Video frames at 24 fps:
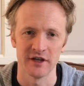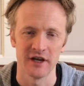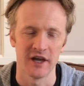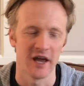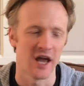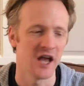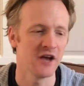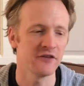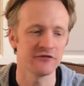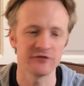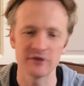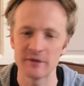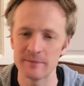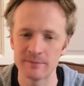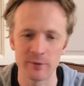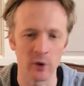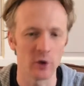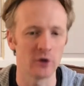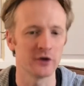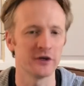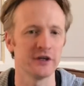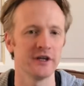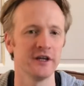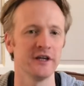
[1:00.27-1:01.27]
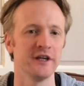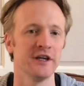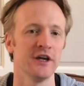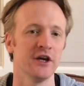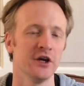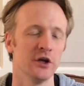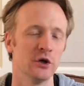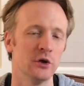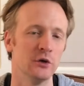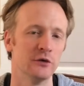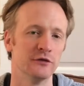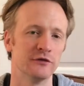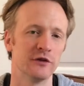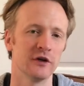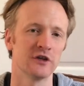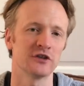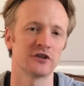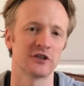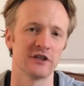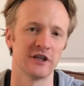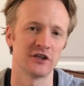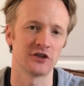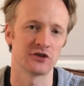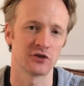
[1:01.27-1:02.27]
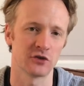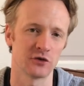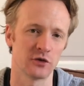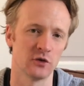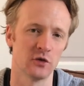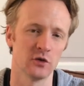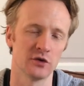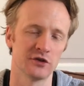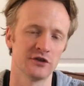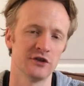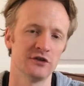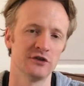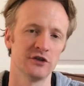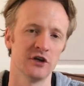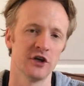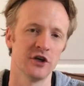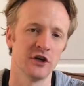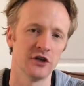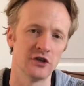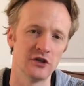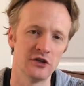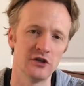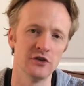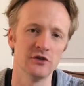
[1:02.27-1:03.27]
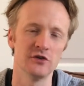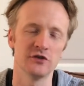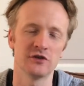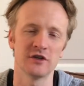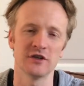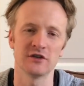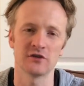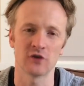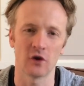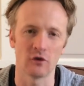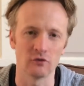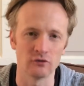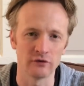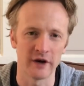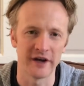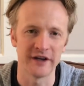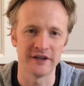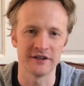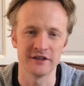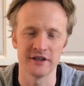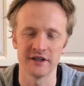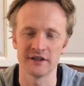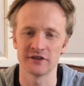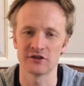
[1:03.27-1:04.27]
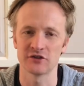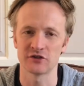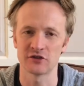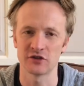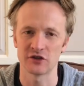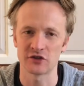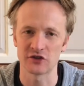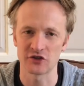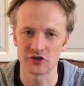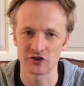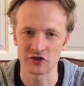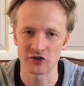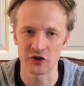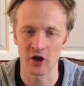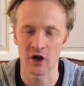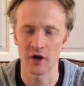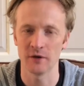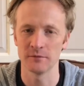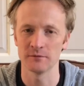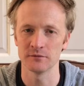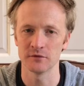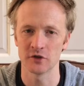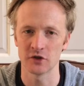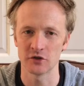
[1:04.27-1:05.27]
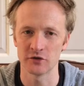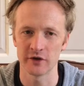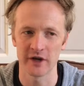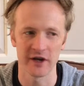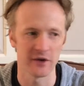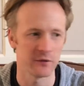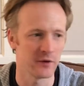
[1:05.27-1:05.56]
Everybody who finds selections on horses uses ratings to some degree,